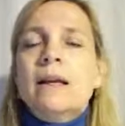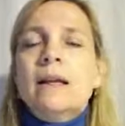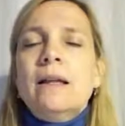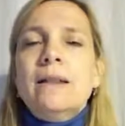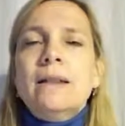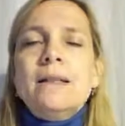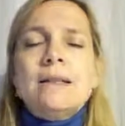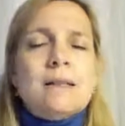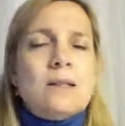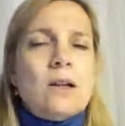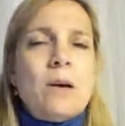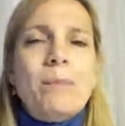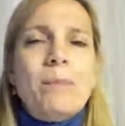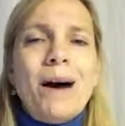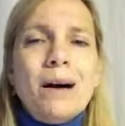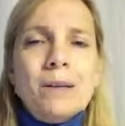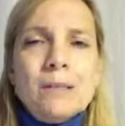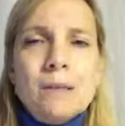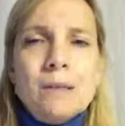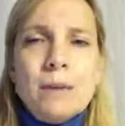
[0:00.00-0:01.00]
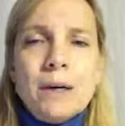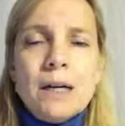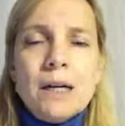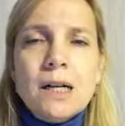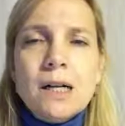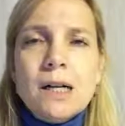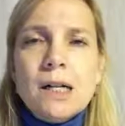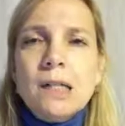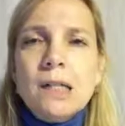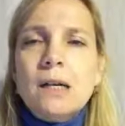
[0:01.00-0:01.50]
This is not
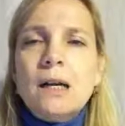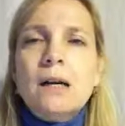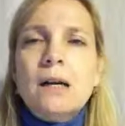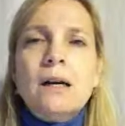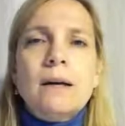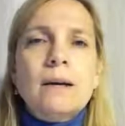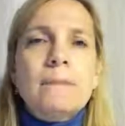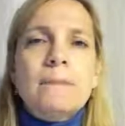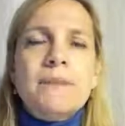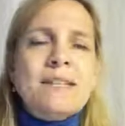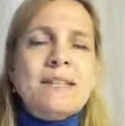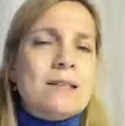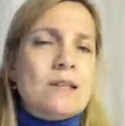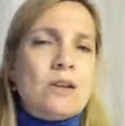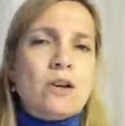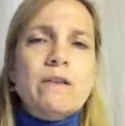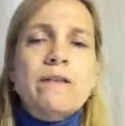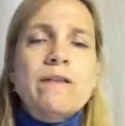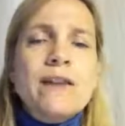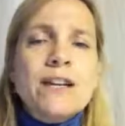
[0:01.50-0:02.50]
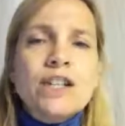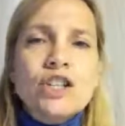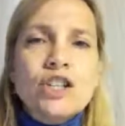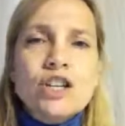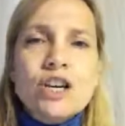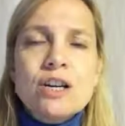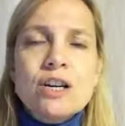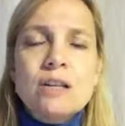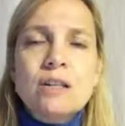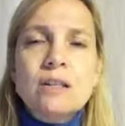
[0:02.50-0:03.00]
possible. This is not
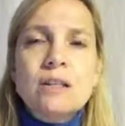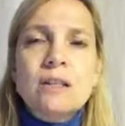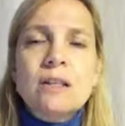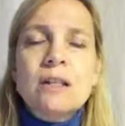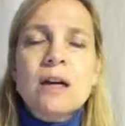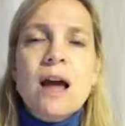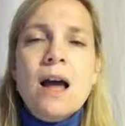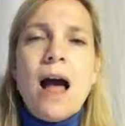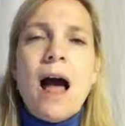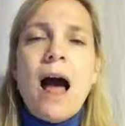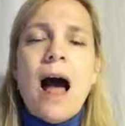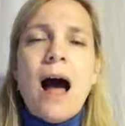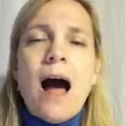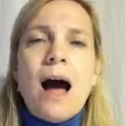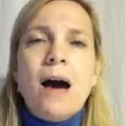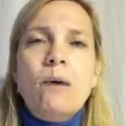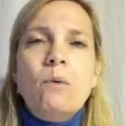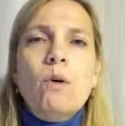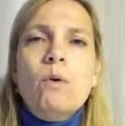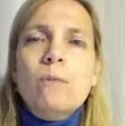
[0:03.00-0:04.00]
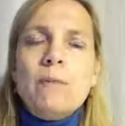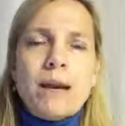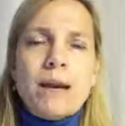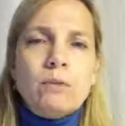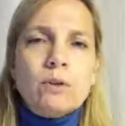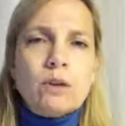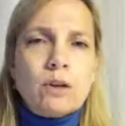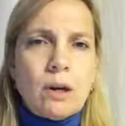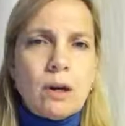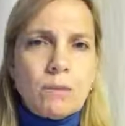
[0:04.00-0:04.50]
efficient. I won't be
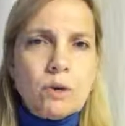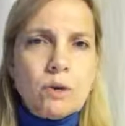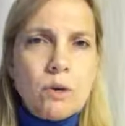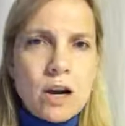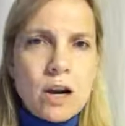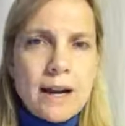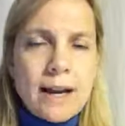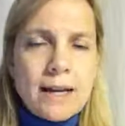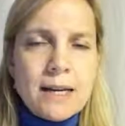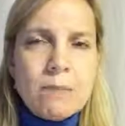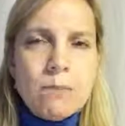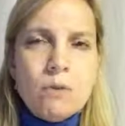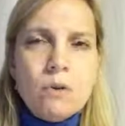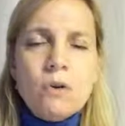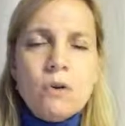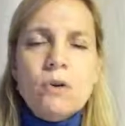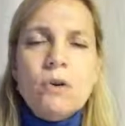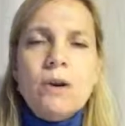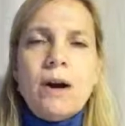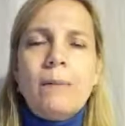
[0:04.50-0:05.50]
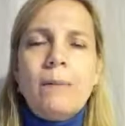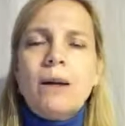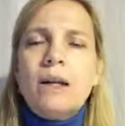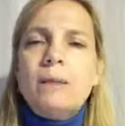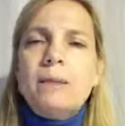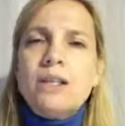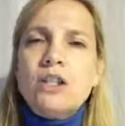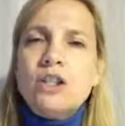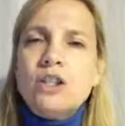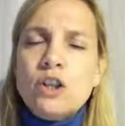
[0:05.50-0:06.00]
able to come to work anymore. I'm going to
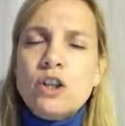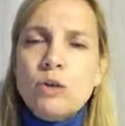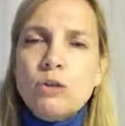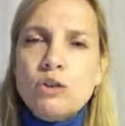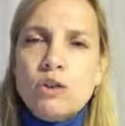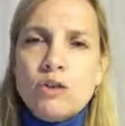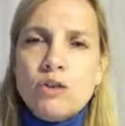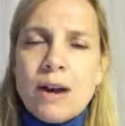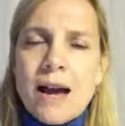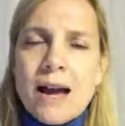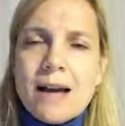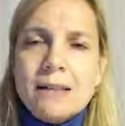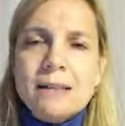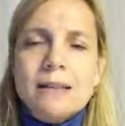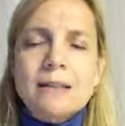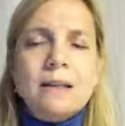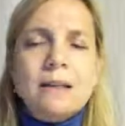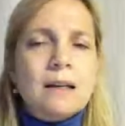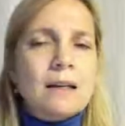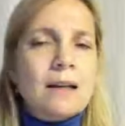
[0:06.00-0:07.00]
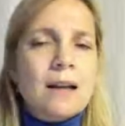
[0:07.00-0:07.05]
be so stressed.